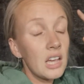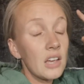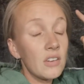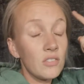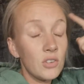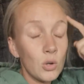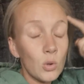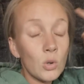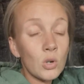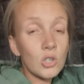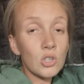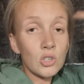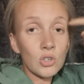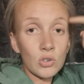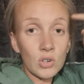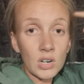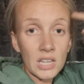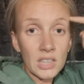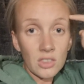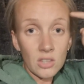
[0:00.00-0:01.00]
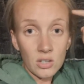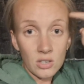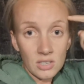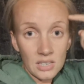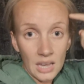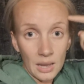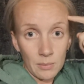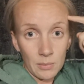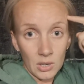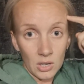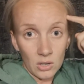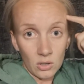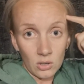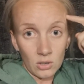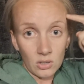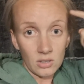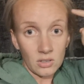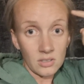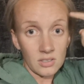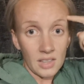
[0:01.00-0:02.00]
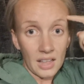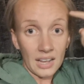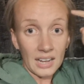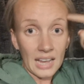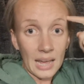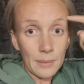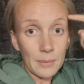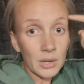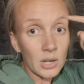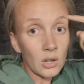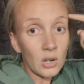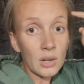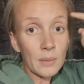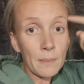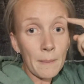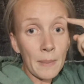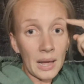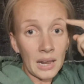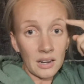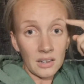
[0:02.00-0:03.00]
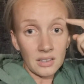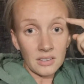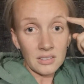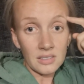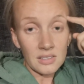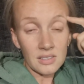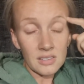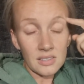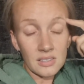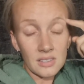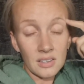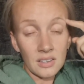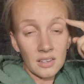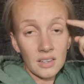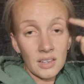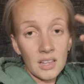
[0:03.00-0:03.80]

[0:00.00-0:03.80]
if you can train those chemicals, that chemical imbalance,